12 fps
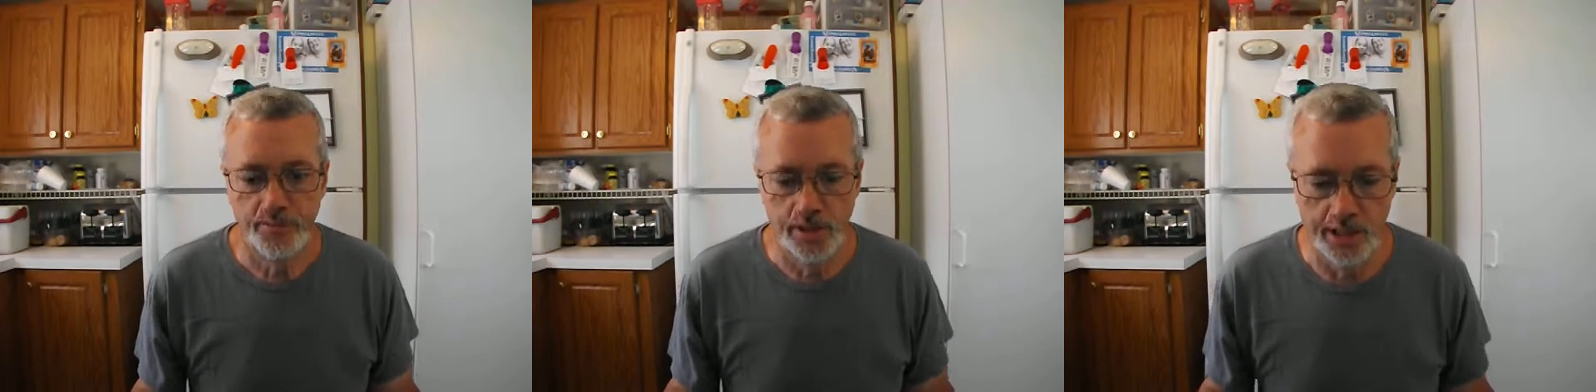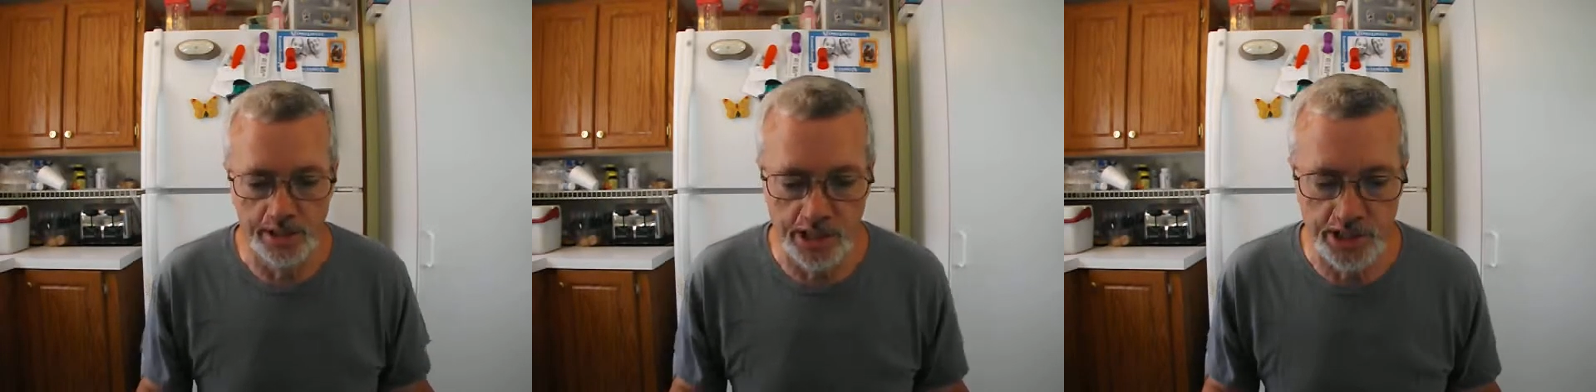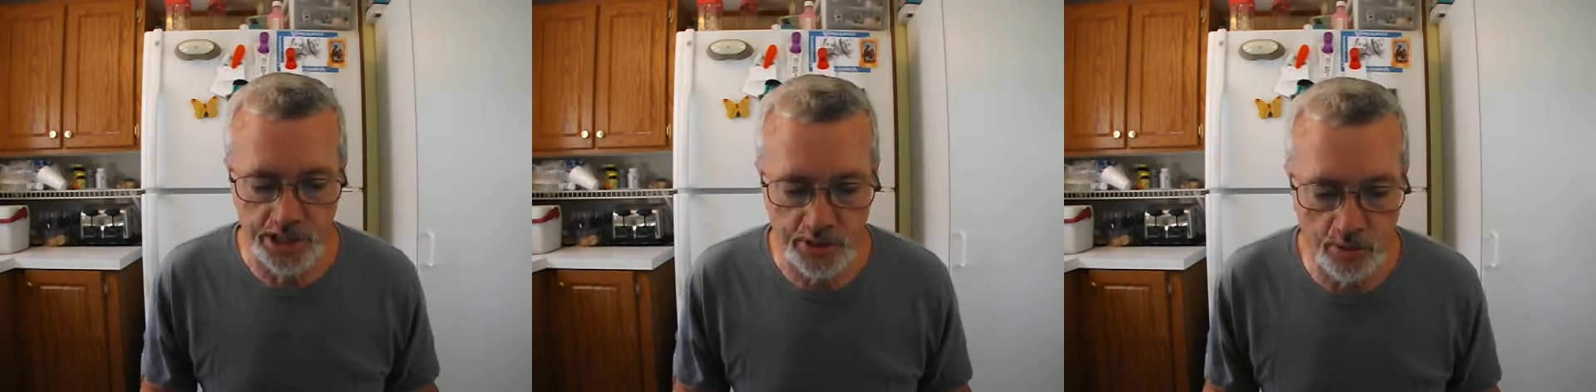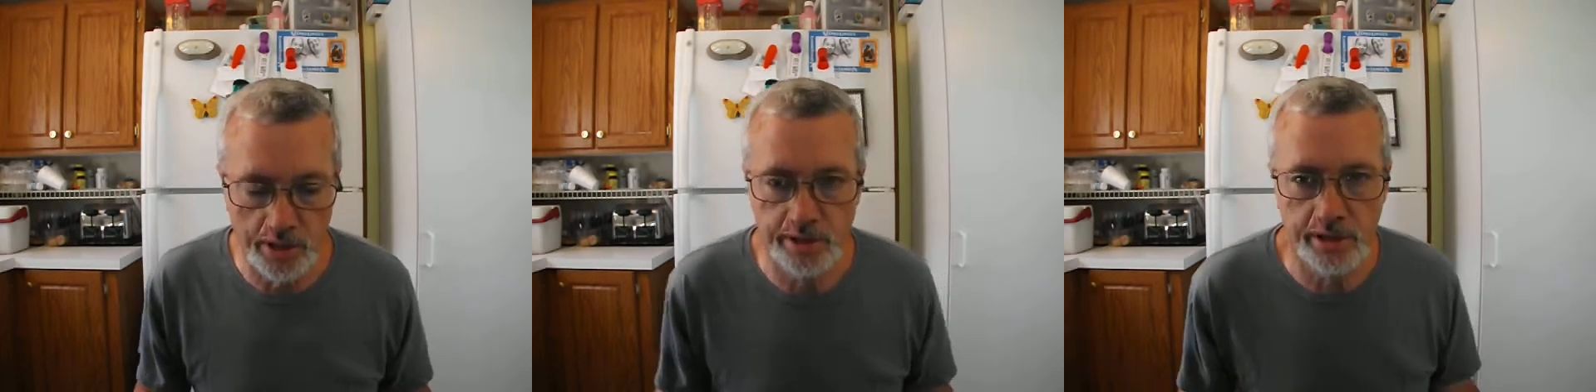And this is
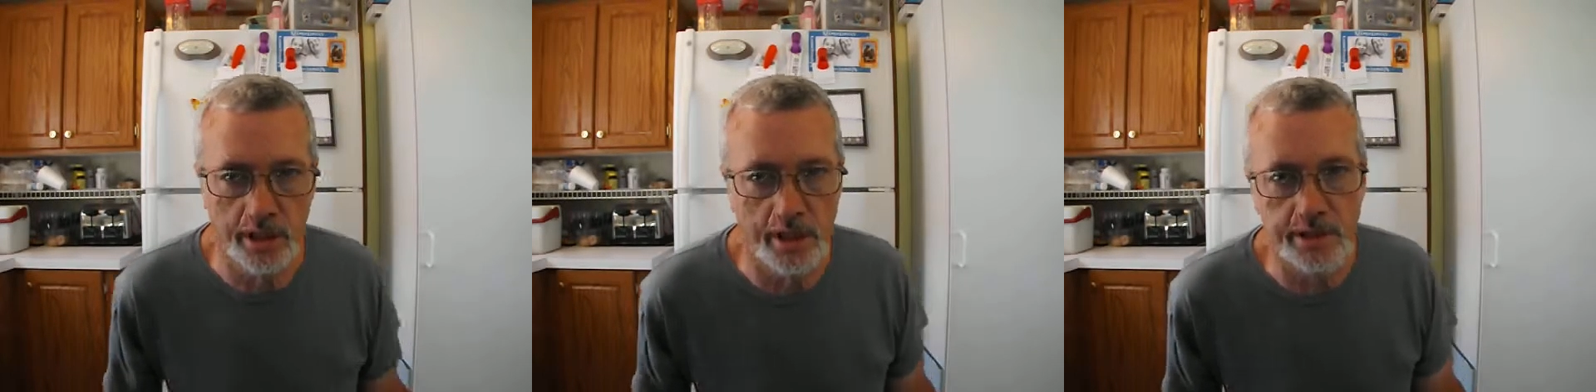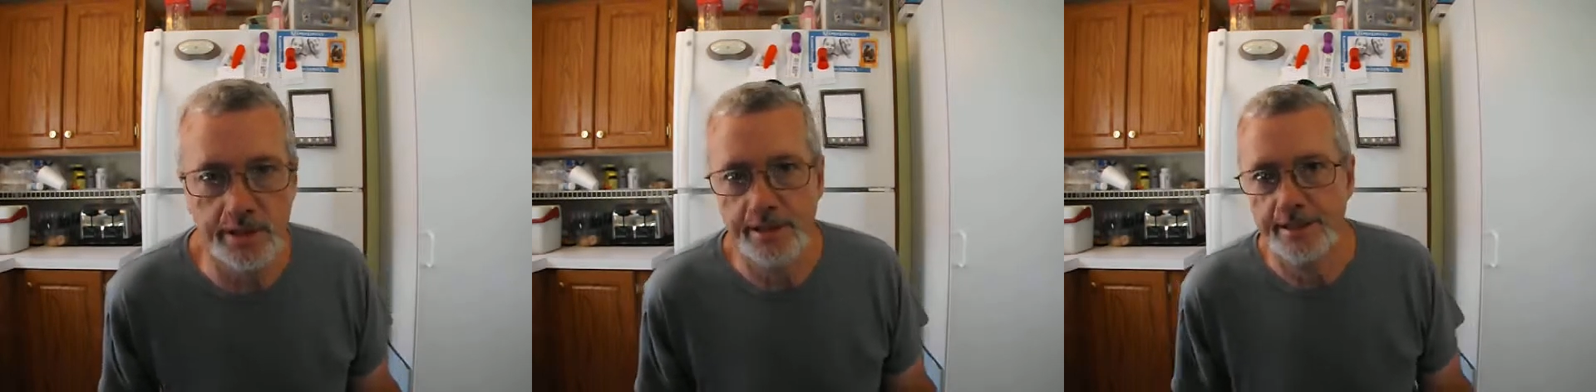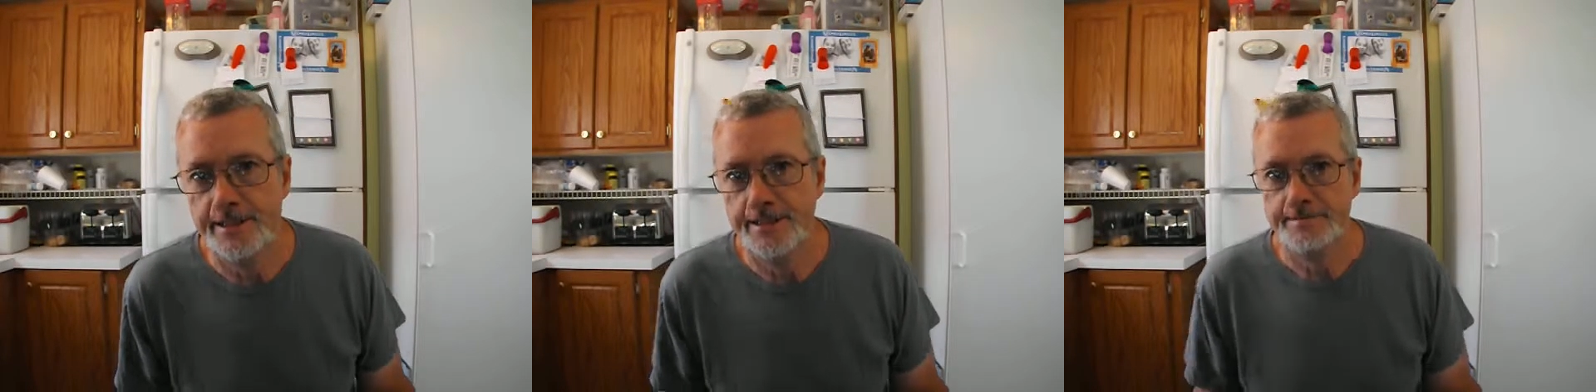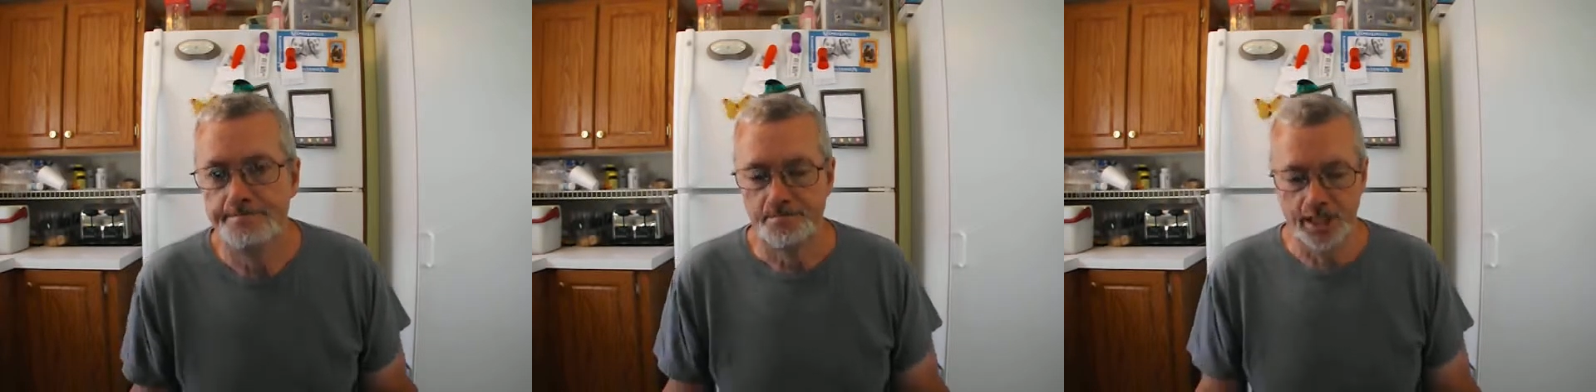what God,
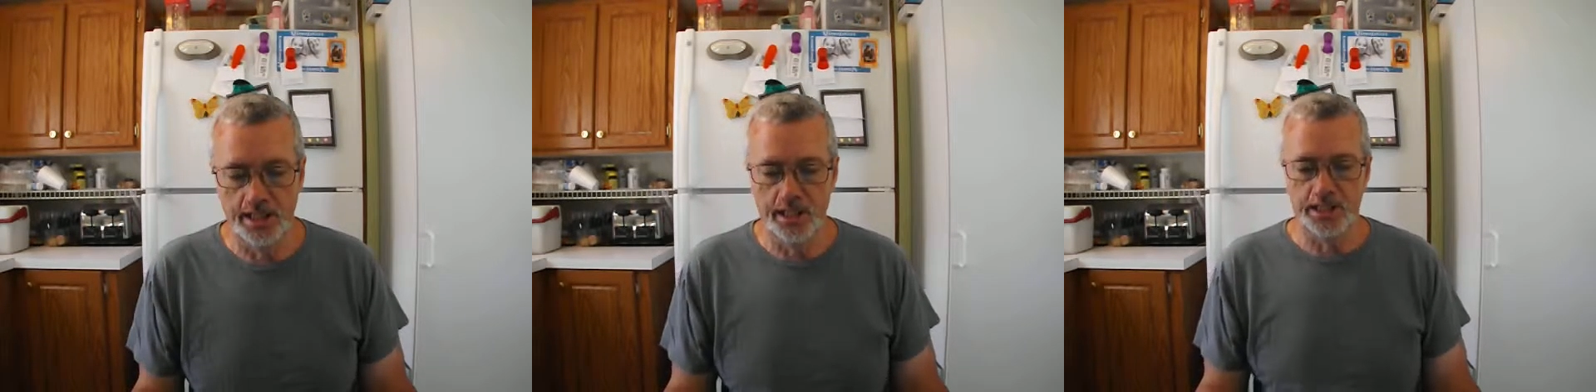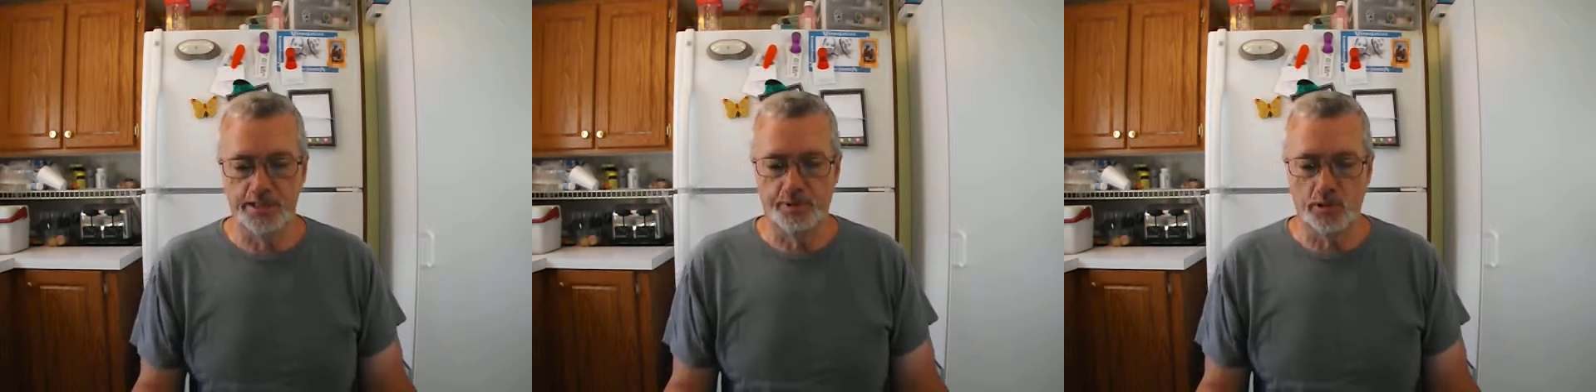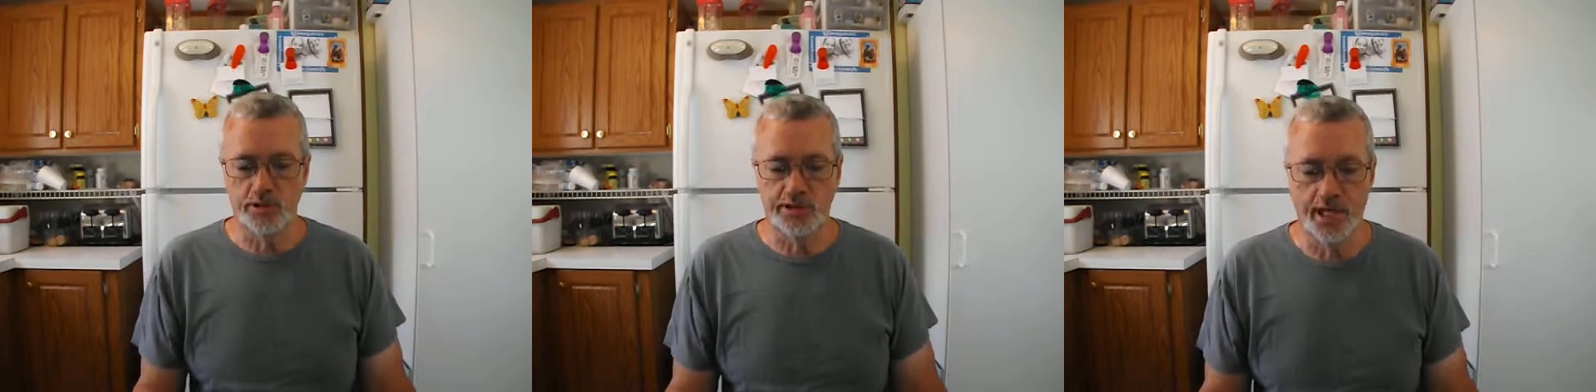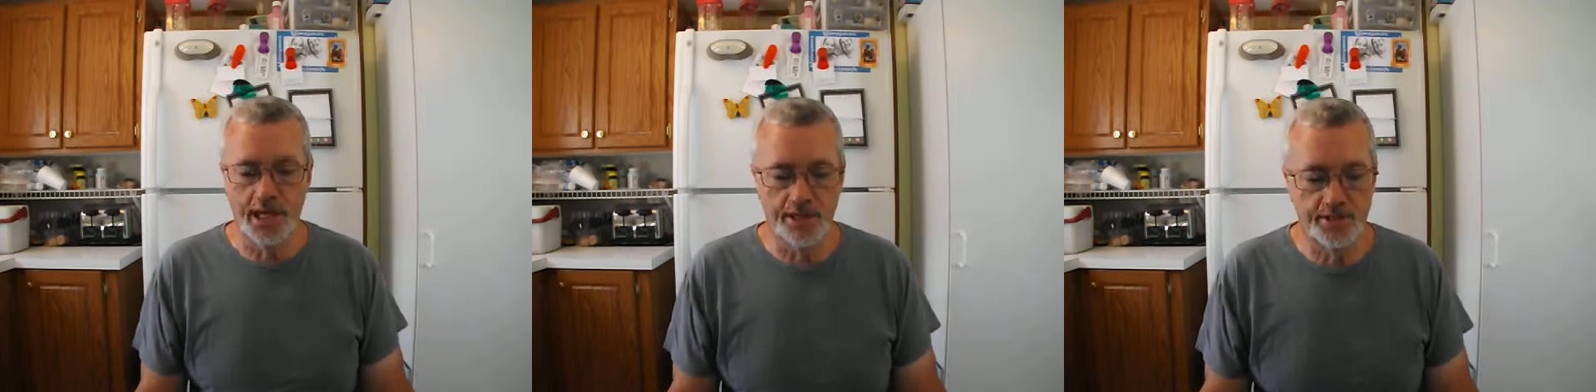in His
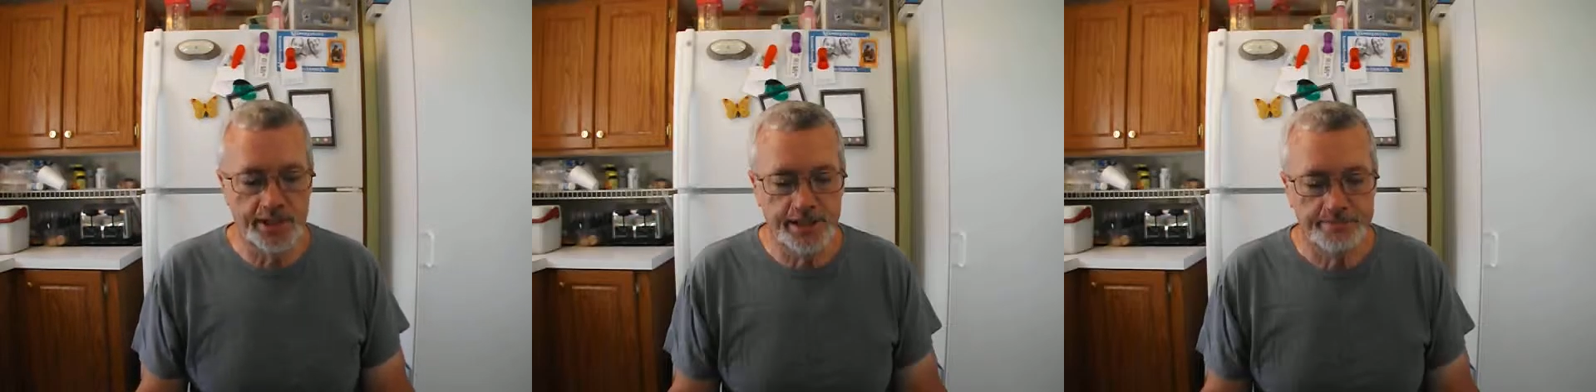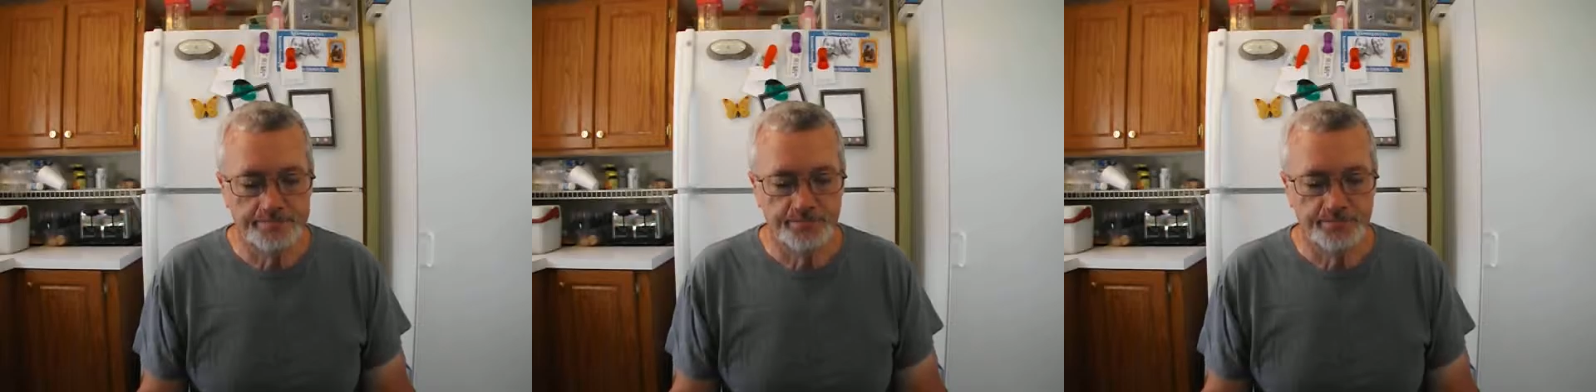personality,